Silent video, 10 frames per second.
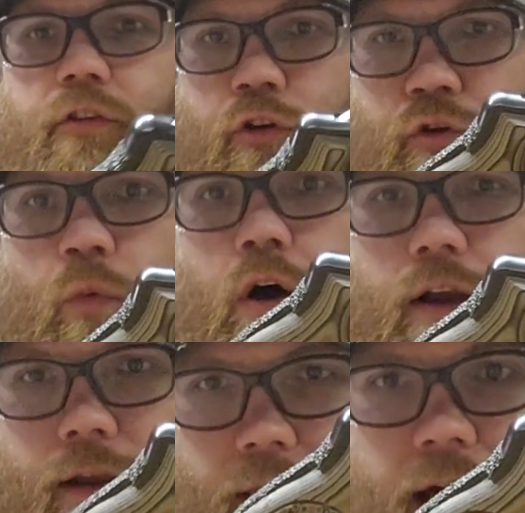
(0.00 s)
or you
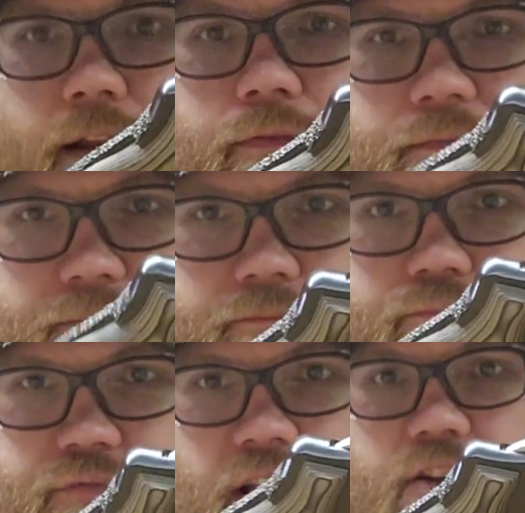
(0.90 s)
want a lot of
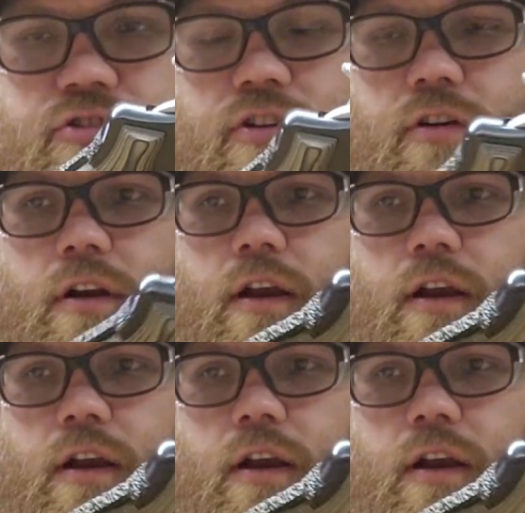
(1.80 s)
texture,